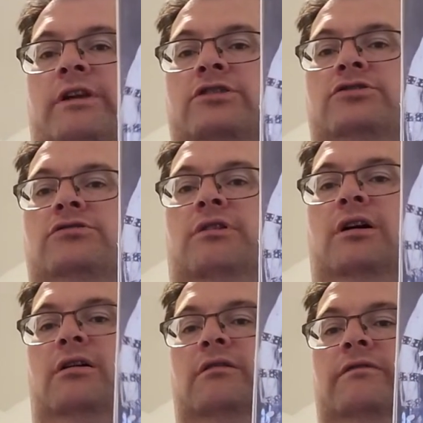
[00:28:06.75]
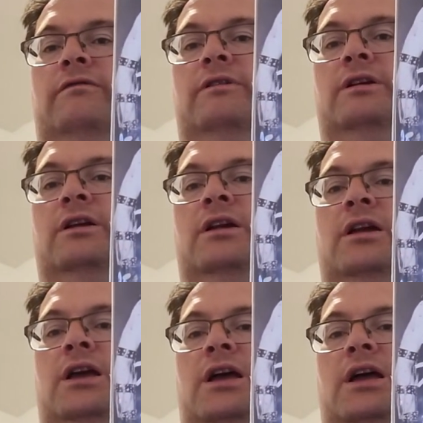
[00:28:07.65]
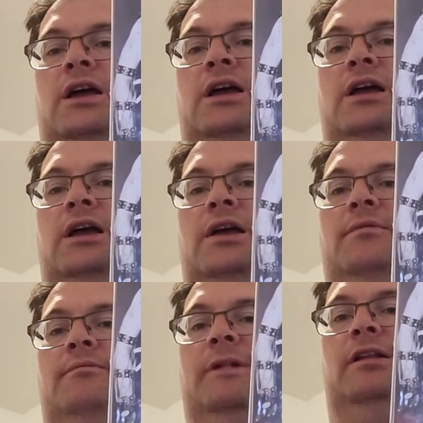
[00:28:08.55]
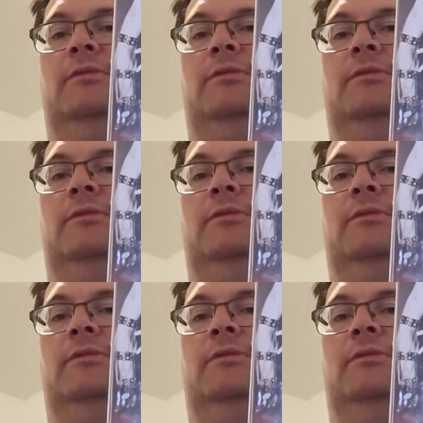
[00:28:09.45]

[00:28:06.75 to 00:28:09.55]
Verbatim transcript: reissue of uh, Metal